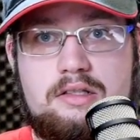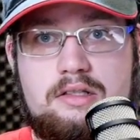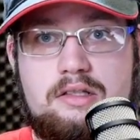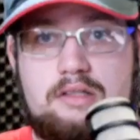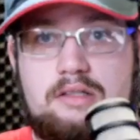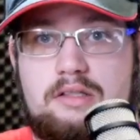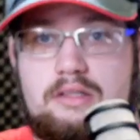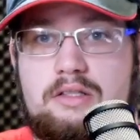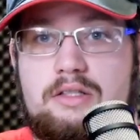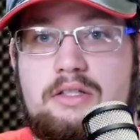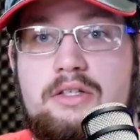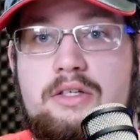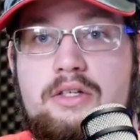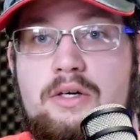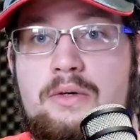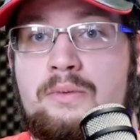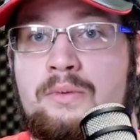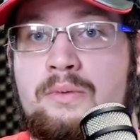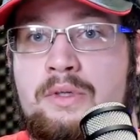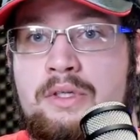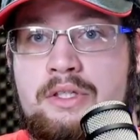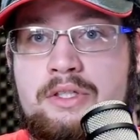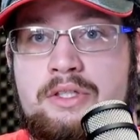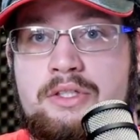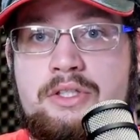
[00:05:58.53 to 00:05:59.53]
you don't
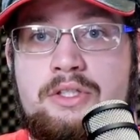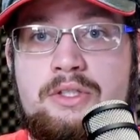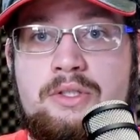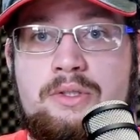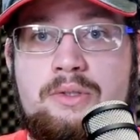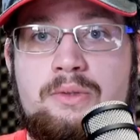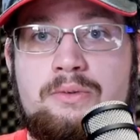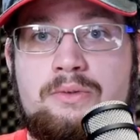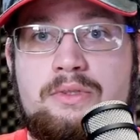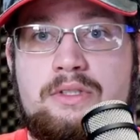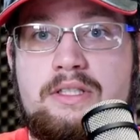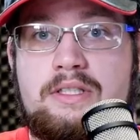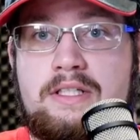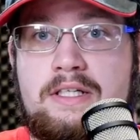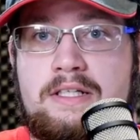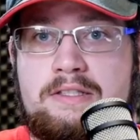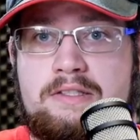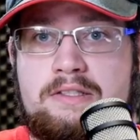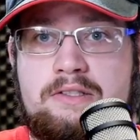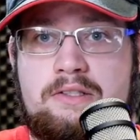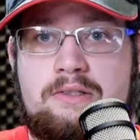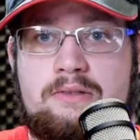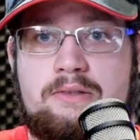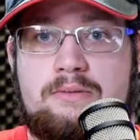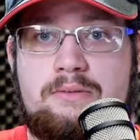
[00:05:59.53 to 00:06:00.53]
want to choose
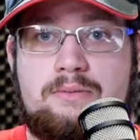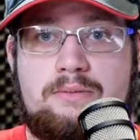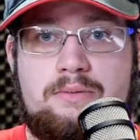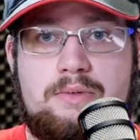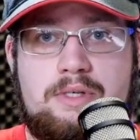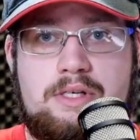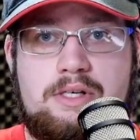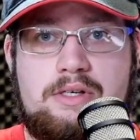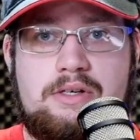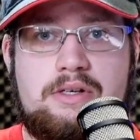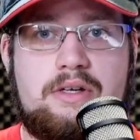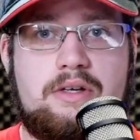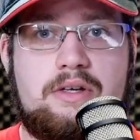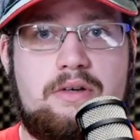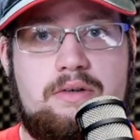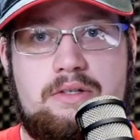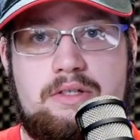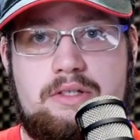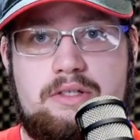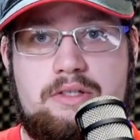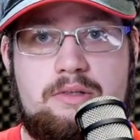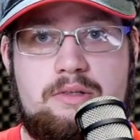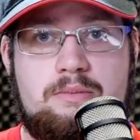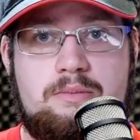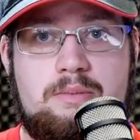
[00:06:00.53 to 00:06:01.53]
desert when you're
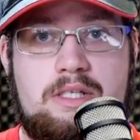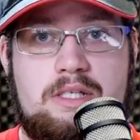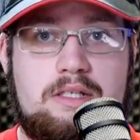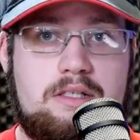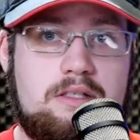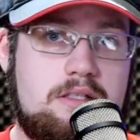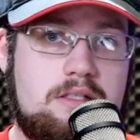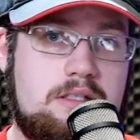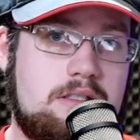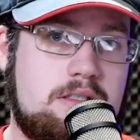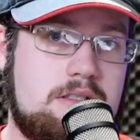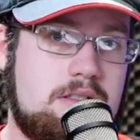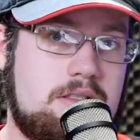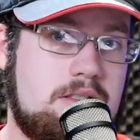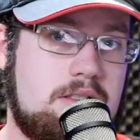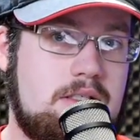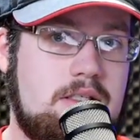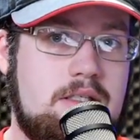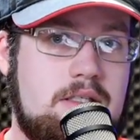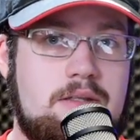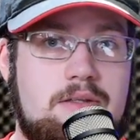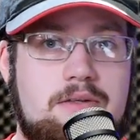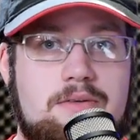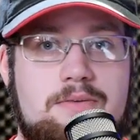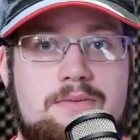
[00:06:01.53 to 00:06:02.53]
going to be
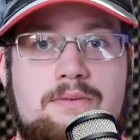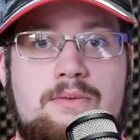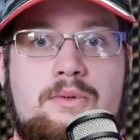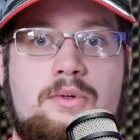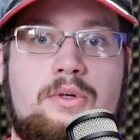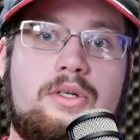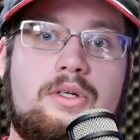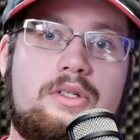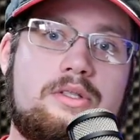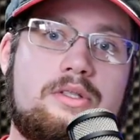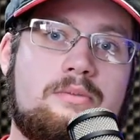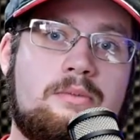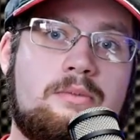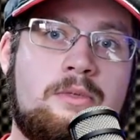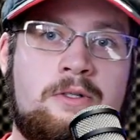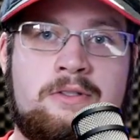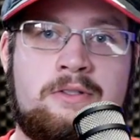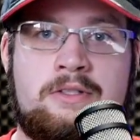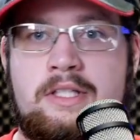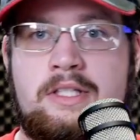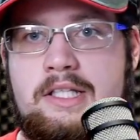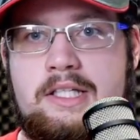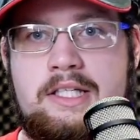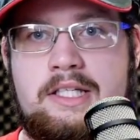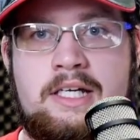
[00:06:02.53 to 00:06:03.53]
in the forest
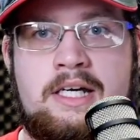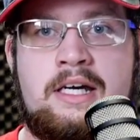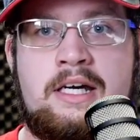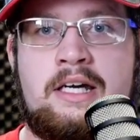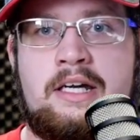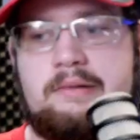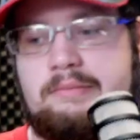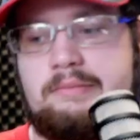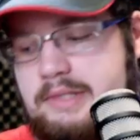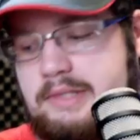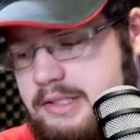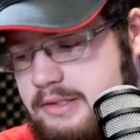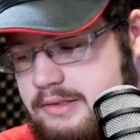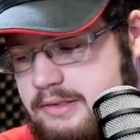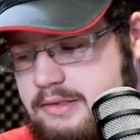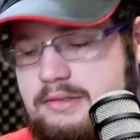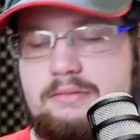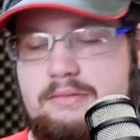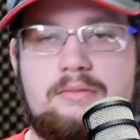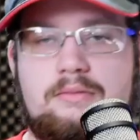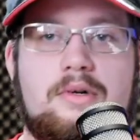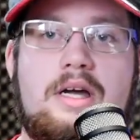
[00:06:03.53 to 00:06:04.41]
most of the time. That's why